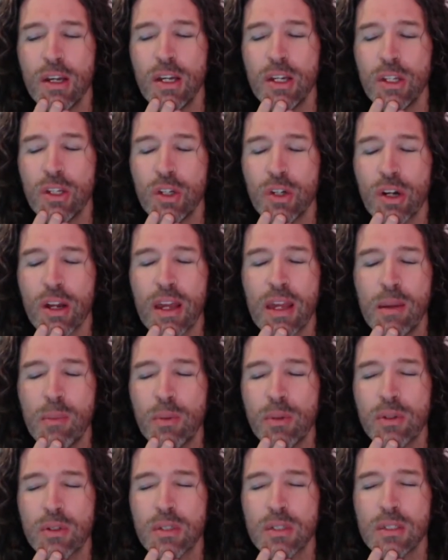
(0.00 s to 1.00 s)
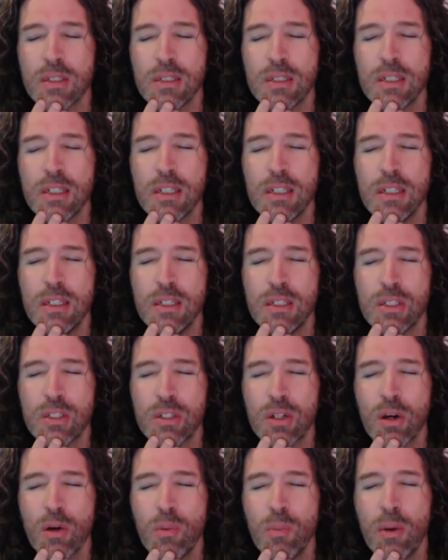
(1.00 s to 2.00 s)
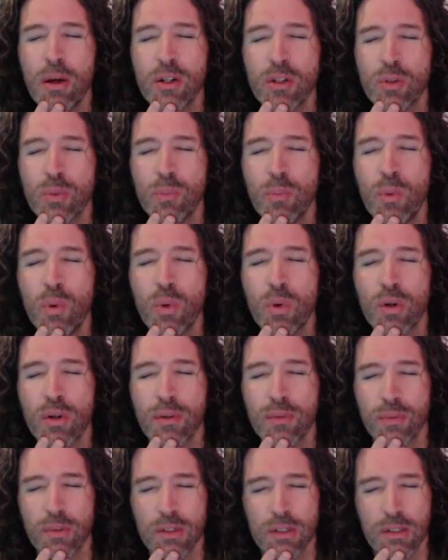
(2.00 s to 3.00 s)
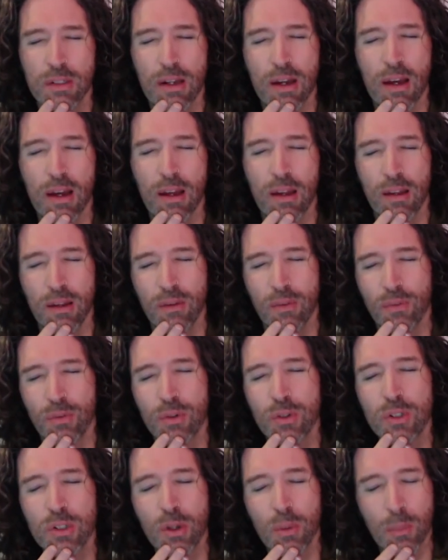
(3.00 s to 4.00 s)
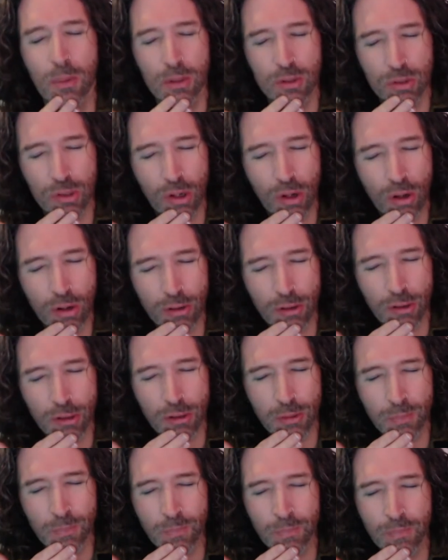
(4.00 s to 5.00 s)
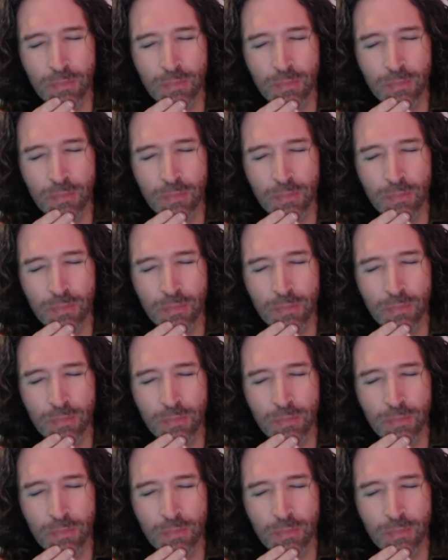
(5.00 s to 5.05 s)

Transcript: you're able to see so much more of the sky for so much longer.